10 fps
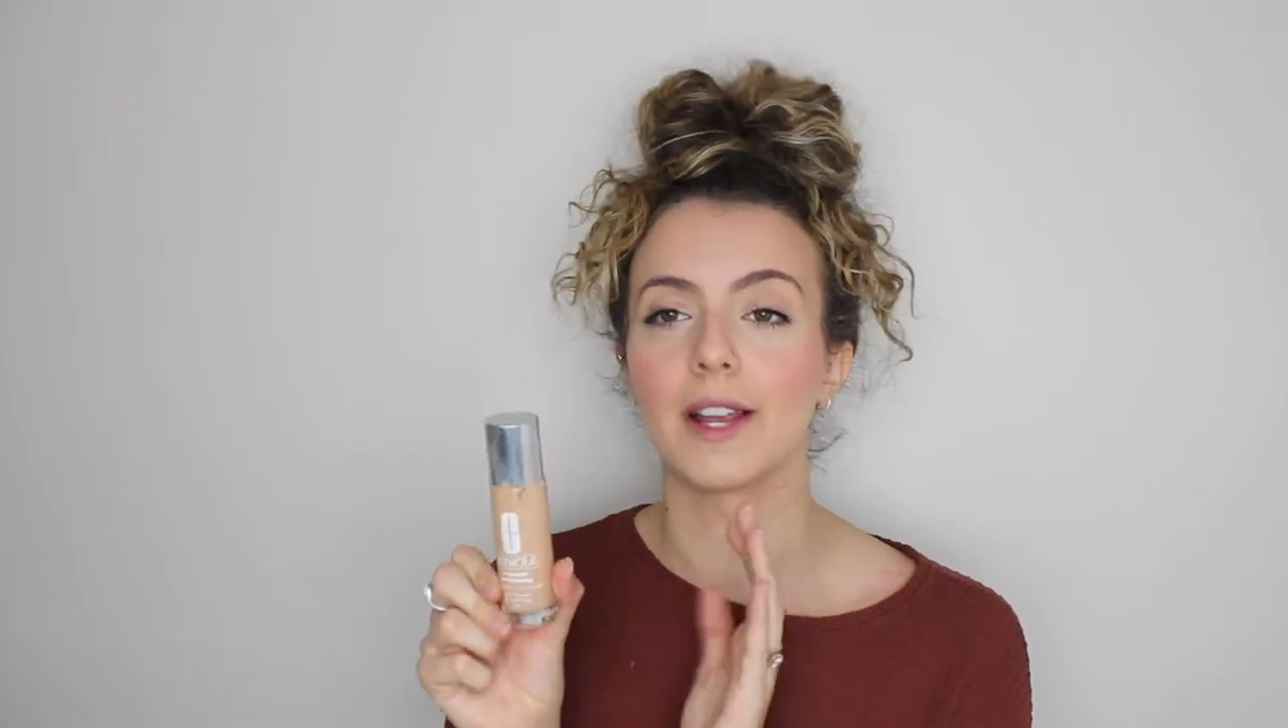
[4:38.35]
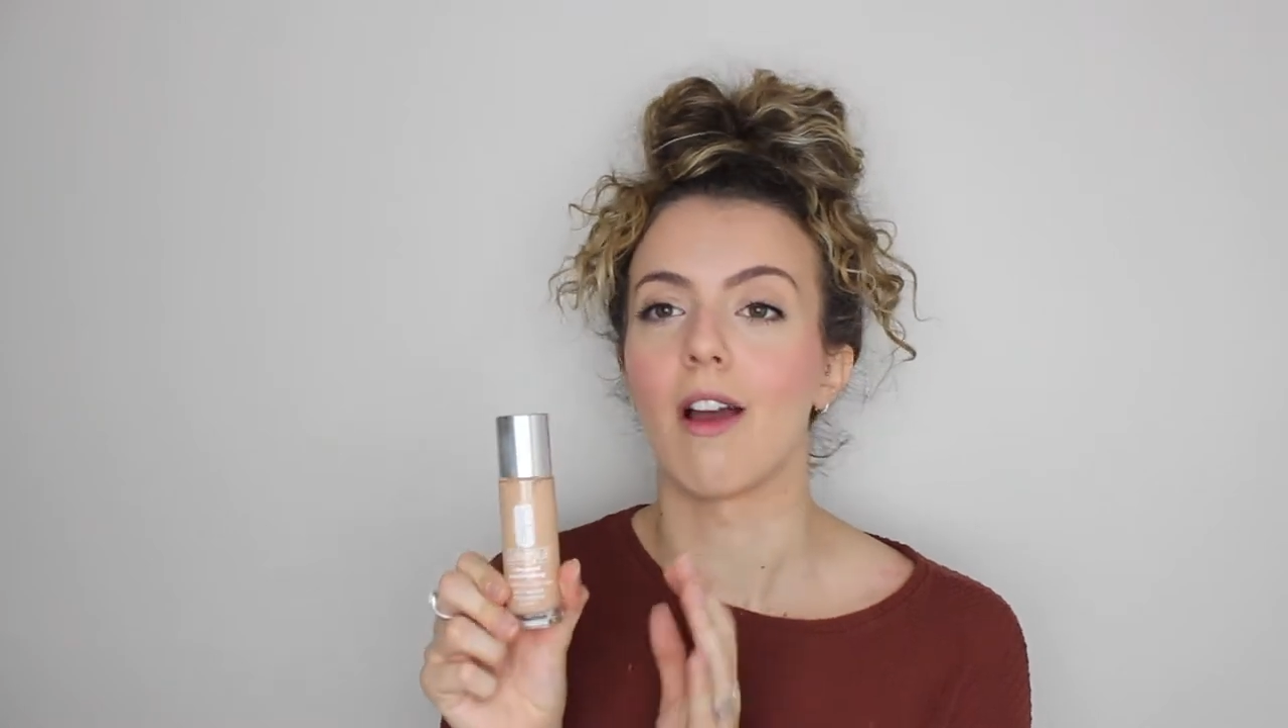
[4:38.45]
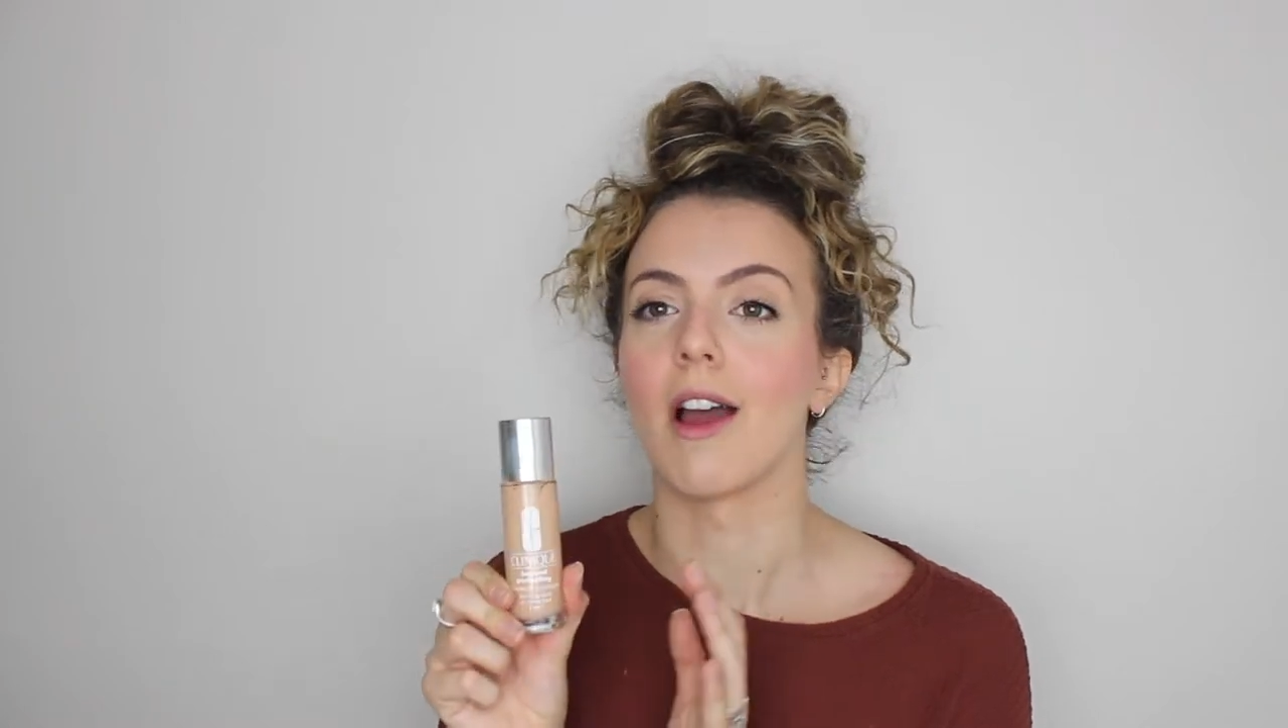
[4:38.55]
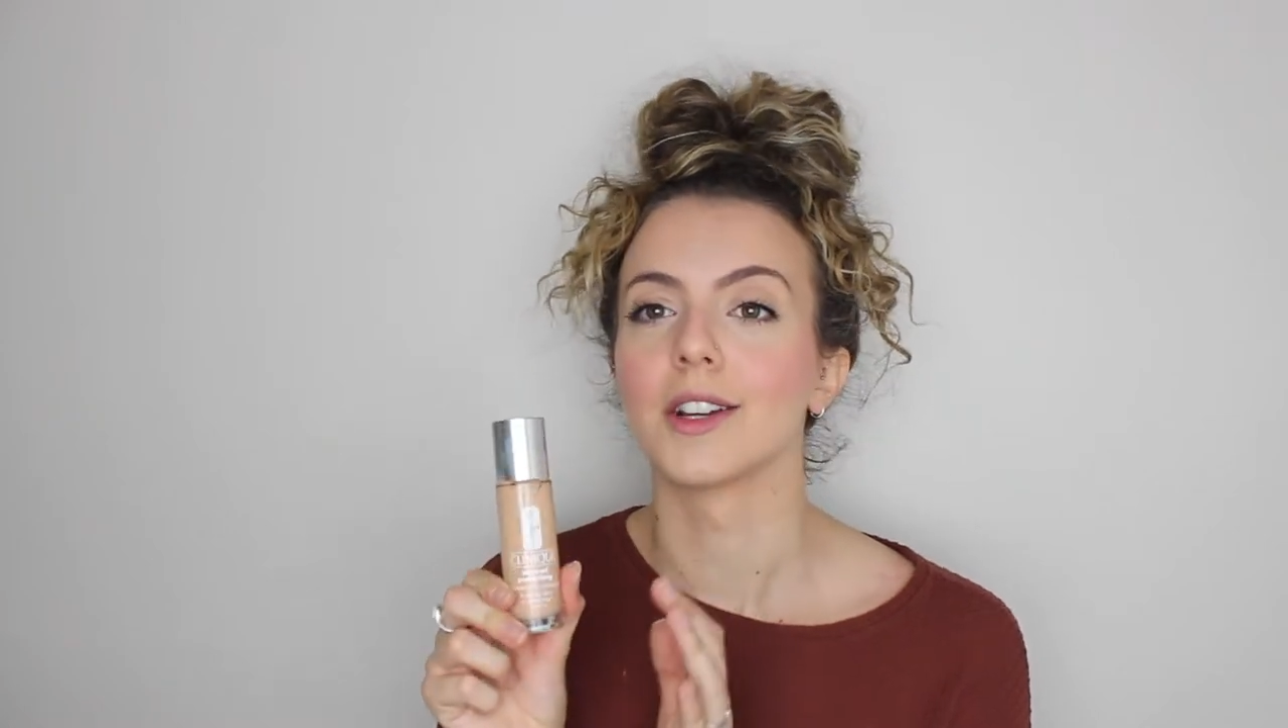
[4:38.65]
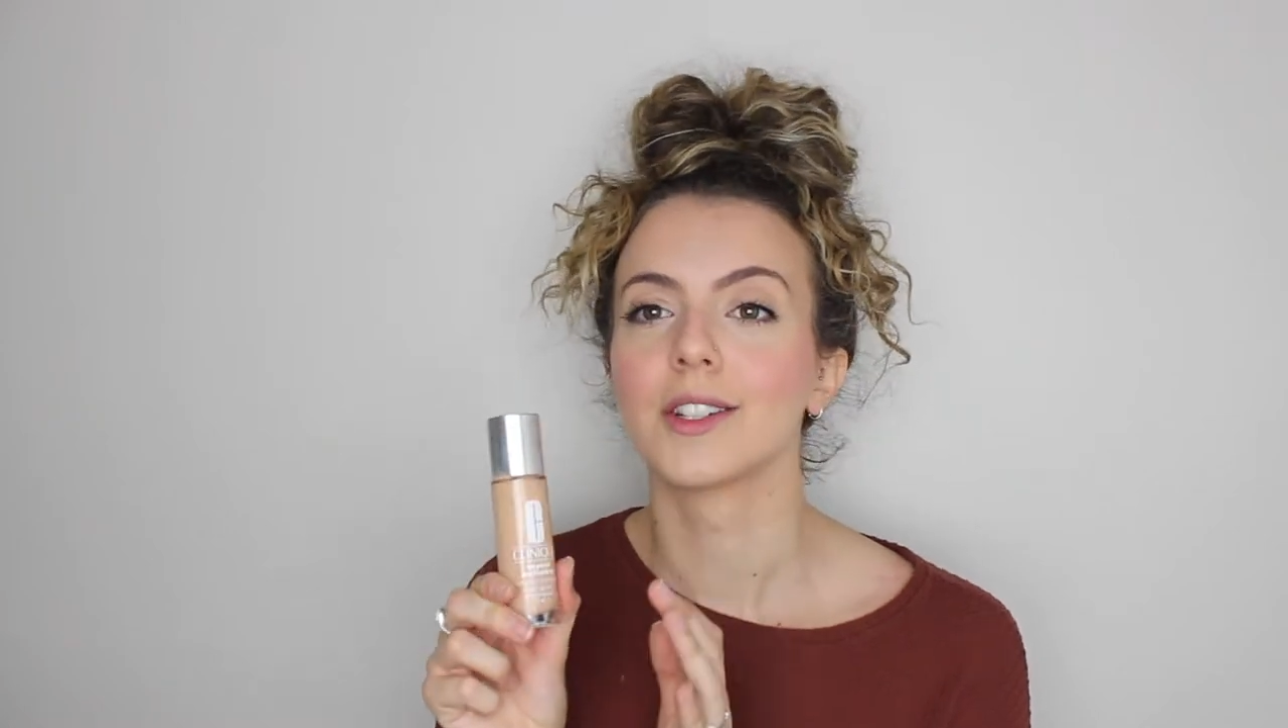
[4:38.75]

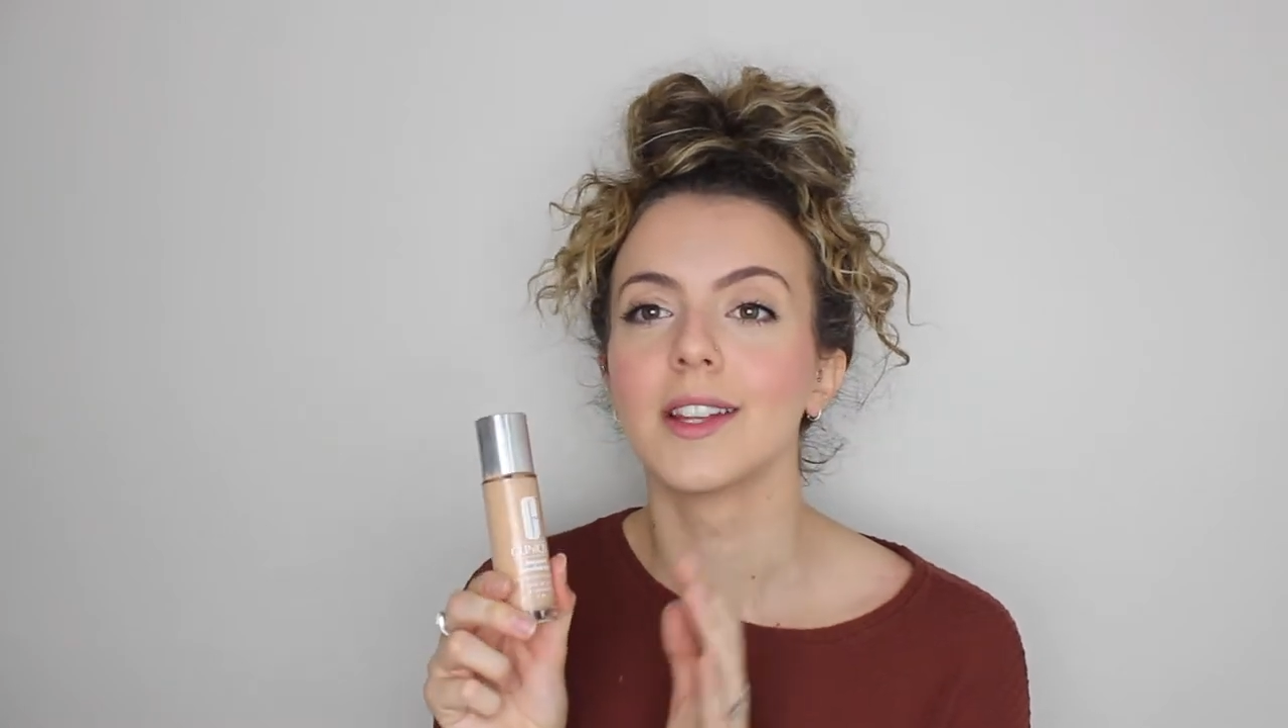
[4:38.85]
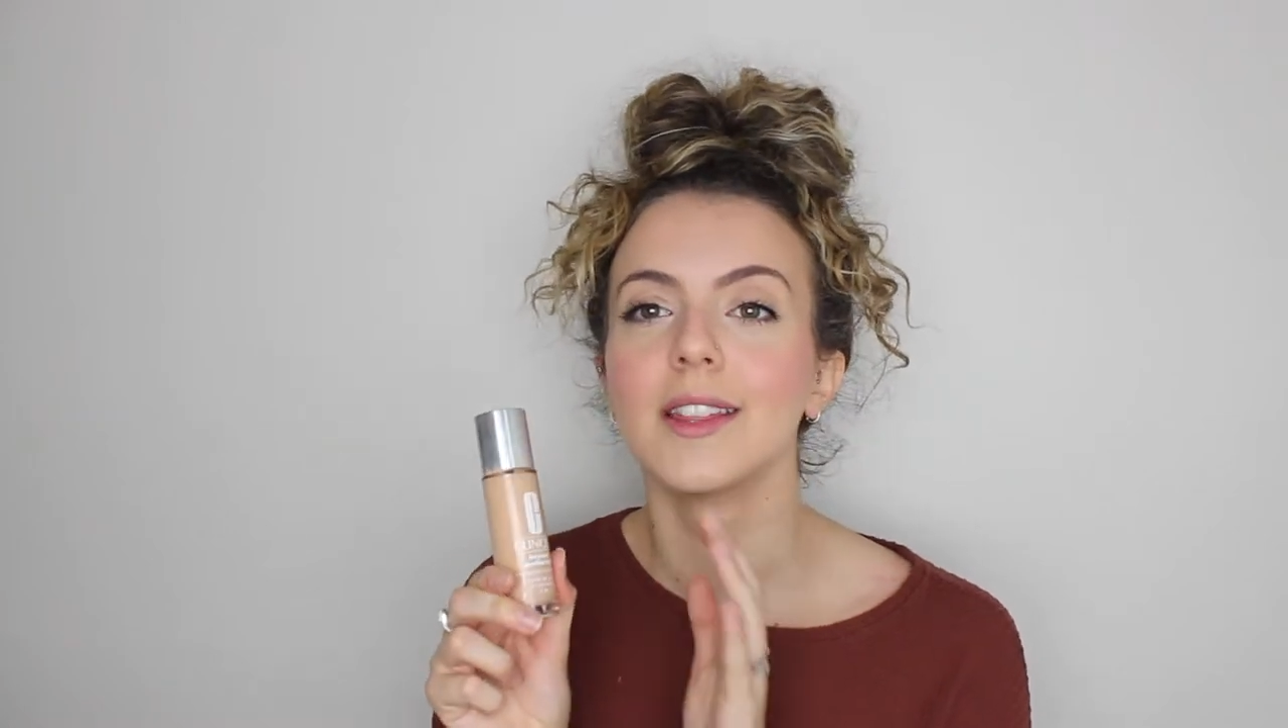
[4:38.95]
gosh,